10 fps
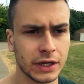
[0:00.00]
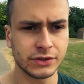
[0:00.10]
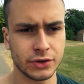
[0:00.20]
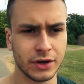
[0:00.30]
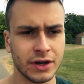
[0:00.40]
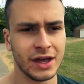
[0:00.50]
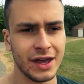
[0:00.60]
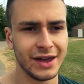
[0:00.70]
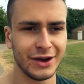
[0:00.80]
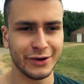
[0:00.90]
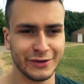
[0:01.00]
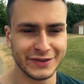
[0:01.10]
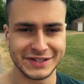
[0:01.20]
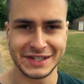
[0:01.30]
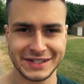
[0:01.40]
later on her
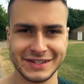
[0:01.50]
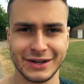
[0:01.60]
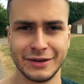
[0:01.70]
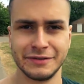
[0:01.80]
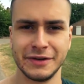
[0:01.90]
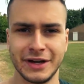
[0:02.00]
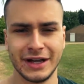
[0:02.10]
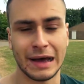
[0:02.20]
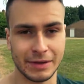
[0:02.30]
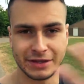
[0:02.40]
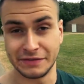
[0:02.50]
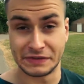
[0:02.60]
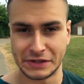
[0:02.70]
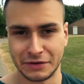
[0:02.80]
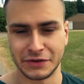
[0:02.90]
visit of, uh, I mean, the
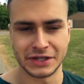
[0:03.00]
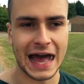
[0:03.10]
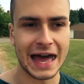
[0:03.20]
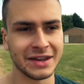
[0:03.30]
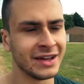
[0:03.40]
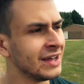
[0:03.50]
visit of her dad.